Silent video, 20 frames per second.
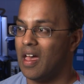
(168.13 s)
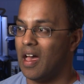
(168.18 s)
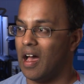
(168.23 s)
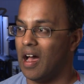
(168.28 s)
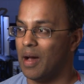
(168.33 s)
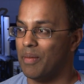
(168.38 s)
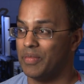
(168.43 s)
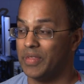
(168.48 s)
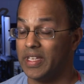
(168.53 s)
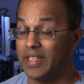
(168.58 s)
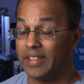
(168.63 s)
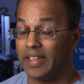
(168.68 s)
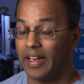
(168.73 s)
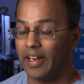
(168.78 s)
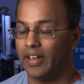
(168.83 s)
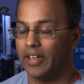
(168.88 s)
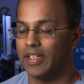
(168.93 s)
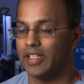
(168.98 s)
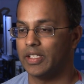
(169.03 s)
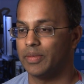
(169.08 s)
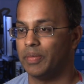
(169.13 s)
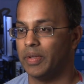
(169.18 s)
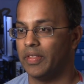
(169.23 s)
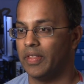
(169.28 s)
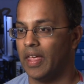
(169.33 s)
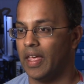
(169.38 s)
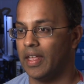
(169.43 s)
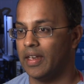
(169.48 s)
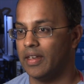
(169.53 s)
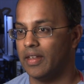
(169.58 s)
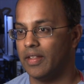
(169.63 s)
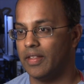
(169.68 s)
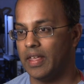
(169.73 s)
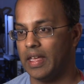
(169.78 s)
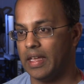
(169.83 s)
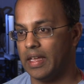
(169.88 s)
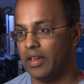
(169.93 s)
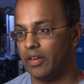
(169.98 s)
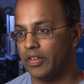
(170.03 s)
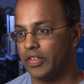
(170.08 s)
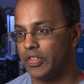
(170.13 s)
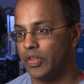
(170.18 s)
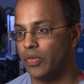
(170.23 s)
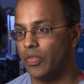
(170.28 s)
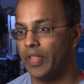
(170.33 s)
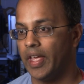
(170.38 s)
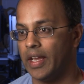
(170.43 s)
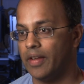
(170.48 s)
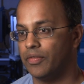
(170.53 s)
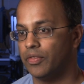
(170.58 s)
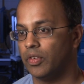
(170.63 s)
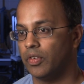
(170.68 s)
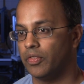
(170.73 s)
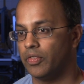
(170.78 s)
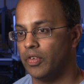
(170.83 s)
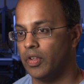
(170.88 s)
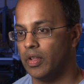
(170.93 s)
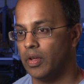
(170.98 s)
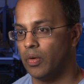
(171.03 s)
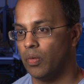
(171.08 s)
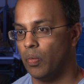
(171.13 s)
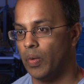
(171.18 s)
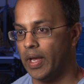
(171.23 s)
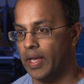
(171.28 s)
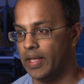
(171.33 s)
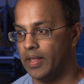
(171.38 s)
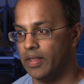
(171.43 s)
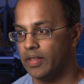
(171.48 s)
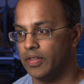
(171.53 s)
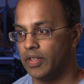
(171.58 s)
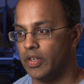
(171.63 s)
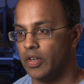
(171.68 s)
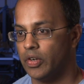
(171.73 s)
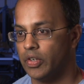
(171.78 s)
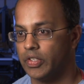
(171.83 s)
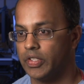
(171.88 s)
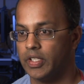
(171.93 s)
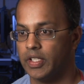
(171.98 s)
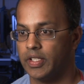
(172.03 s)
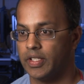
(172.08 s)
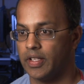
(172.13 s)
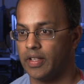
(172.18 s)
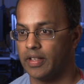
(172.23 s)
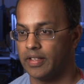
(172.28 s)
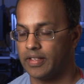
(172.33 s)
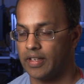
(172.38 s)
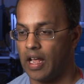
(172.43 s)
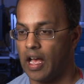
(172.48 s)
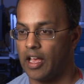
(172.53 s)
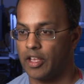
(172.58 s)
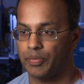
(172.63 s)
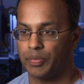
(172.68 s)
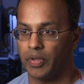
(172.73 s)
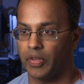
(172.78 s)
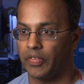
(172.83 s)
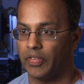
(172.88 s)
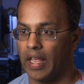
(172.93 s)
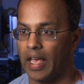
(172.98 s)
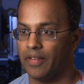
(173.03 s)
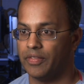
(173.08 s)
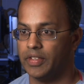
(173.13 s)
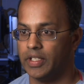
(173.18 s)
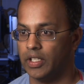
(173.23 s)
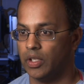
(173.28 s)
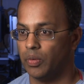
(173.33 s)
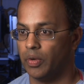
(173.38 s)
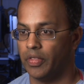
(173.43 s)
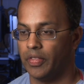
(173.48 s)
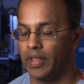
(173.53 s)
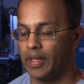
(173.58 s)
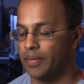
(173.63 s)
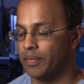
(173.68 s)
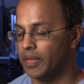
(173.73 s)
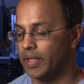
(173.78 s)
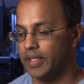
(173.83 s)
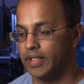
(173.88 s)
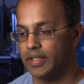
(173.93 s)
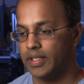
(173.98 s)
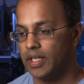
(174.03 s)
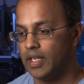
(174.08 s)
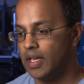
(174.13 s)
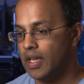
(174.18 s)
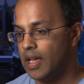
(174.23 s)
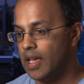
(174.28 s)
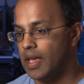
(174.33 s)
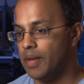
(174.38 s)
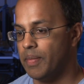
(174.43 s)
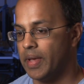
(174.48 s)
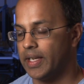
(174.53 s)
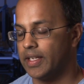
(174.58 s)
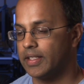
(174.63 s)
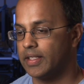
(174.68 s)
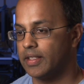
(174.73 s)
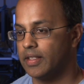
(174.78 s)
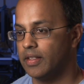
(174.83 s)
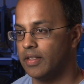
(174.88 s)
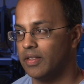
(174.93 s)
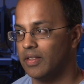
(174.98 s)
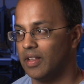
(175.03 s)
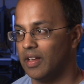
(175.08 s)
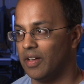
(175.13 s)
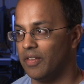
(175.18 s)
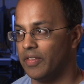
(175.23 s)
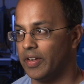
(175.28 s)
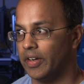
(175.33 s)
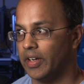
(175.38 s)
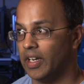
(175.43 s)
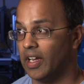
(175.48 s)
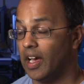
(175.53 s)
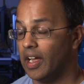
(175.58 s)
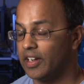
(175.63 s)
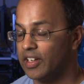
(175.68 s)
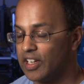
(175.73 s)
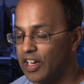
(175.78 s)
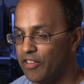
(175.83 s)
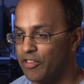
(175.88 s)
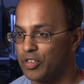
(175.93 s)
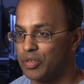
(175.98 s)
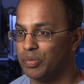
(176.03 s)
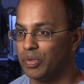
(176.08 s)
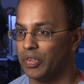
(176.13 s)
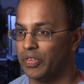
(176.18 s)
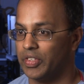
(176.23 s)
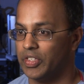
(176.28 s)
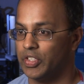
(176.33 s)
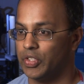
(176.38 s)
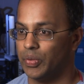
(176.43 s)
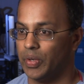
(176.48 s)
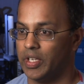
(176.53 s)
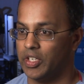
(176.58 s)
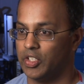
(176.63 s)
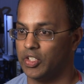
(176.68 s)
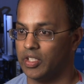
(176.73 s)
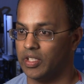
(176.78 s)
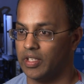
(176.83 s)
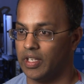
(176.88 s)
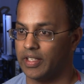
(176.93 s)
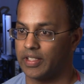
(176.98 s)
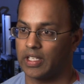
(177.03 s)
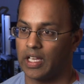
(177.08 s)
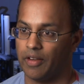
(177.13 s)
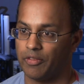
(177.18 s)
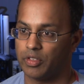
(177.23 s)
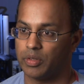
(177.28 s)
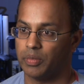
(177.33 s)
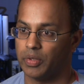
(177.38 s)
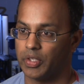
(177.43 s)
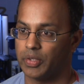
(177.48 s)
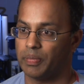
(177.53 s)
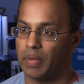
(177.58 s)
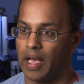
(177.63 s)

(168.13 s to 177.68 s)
um, these areas, but then they are so thankful for the way that the nurses and this hospital staff deal with them that it makes a very uncomfortable situation as comfortable as